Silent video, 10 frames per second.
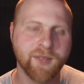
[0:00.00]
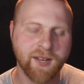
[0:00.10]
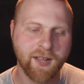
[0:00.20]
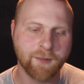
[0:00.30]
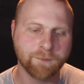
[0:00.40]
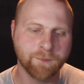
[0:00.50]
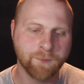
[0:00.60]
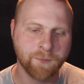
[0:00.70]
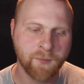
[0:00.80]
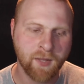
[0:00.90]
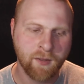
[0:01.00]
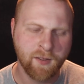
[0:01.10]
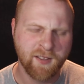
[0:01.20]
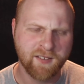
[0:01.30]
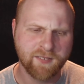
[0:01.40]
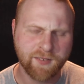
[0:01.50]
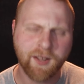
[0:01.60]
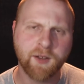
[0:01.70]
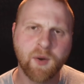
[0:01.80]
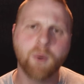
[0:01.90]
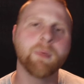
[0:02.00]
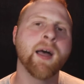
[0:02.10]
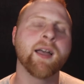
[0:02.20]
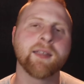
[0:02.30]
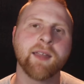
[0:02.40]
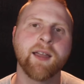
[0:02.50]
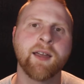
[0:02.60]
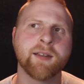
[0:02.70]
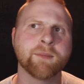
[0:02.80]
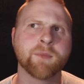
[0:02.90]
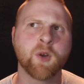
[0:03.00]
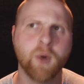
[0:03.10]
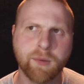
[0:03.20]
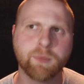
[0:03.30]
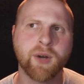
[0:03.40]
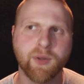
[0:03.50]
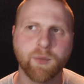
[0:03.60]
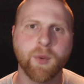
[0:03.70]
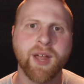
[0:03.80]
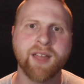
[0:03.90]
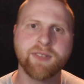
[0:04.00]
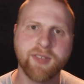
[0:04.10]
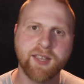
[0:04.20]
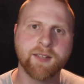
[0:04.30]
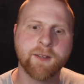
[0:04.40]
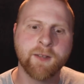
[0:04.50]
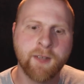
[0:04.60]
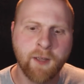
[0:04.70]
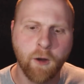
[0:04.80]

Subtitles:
that I go back and I'm quite proud of what I did.